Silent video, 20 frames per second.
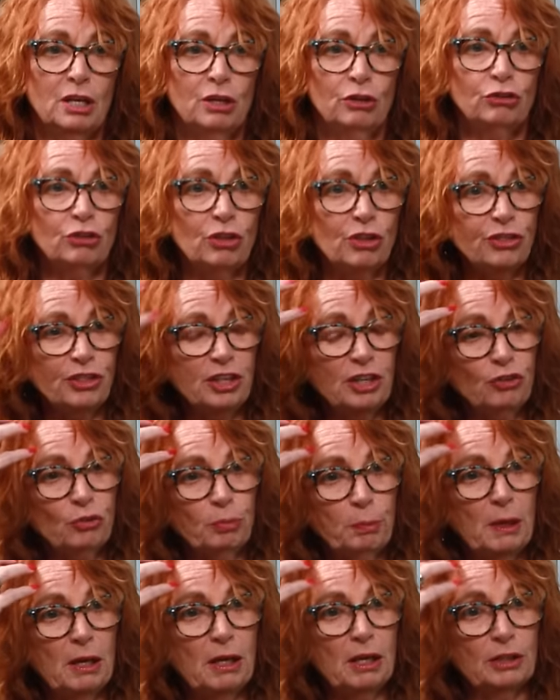So this
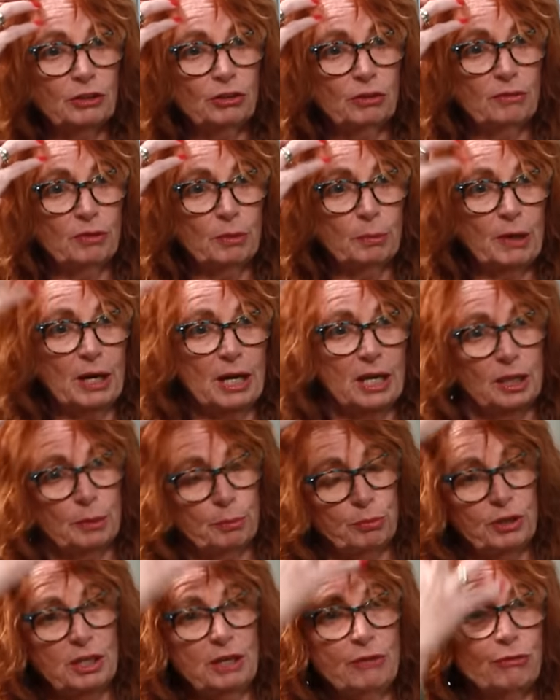part of the brain, the
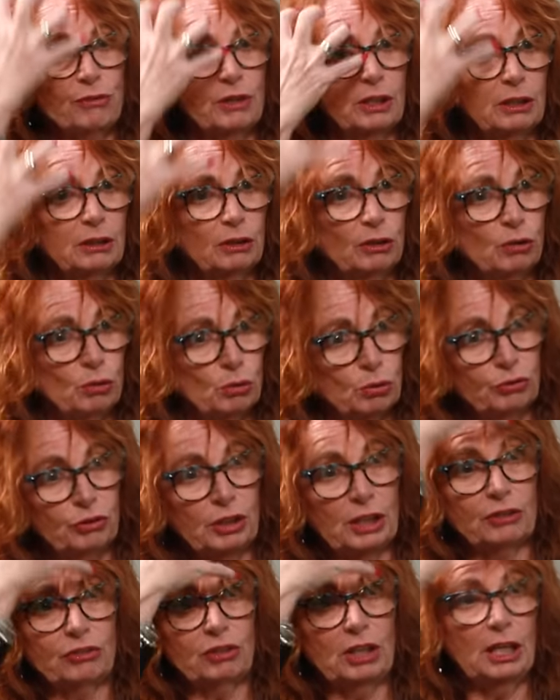prefrontal
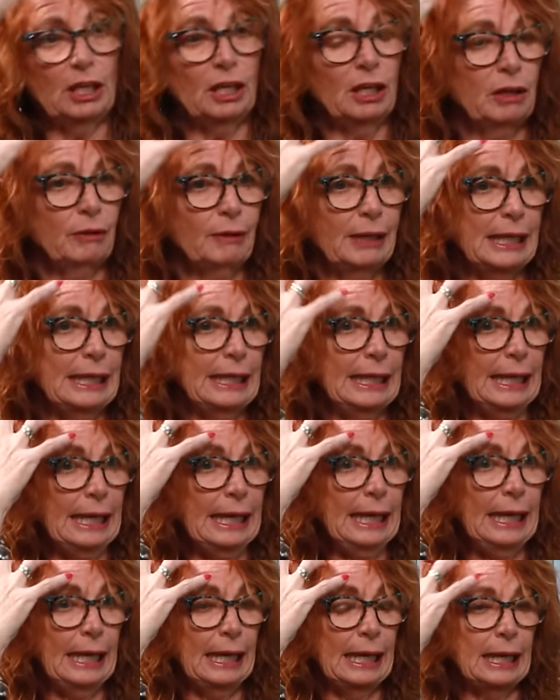cortex here and
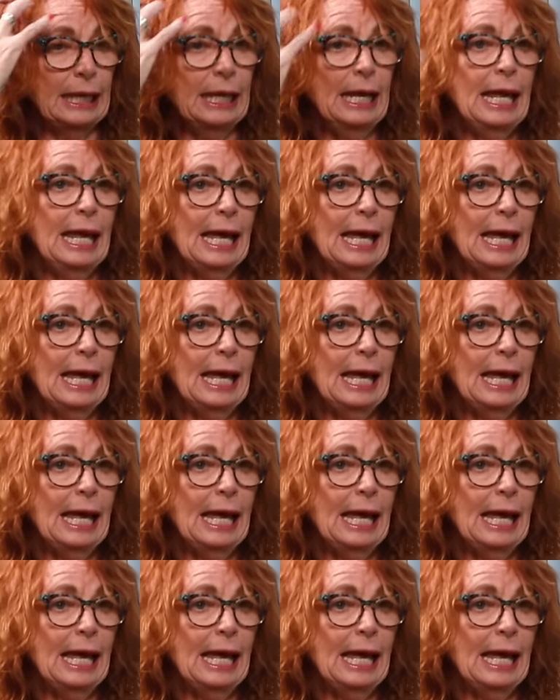here,